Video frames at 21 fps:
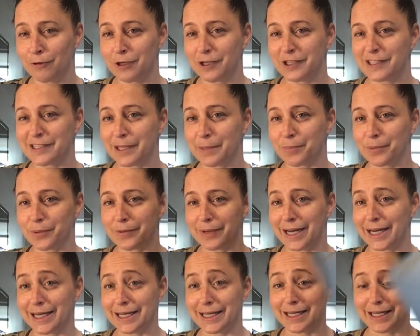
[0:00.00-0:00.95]

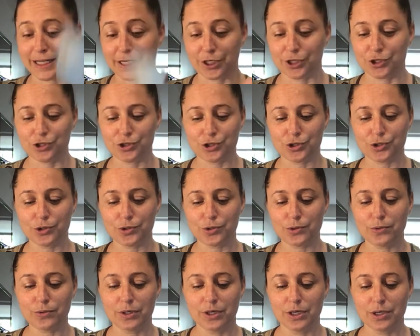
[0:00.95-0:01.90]
separated
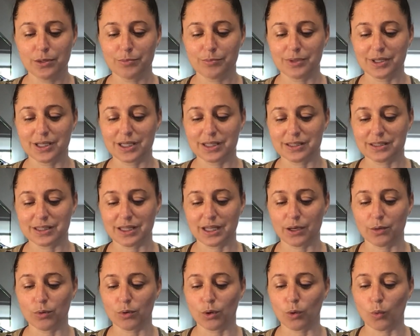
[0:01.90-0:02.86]
into because they
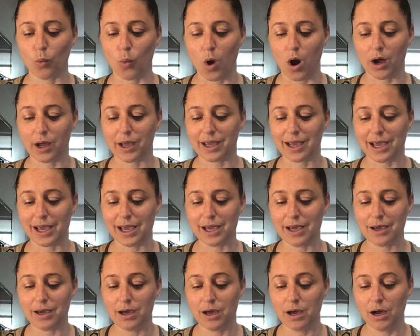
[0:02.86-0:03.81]
were
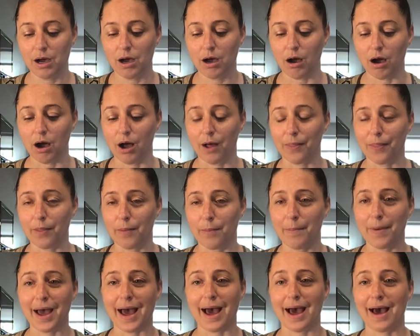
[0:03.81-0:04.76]
walking on the
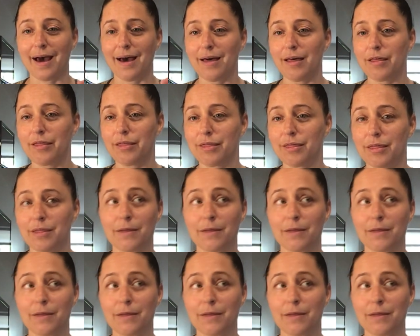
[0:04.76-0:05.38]
path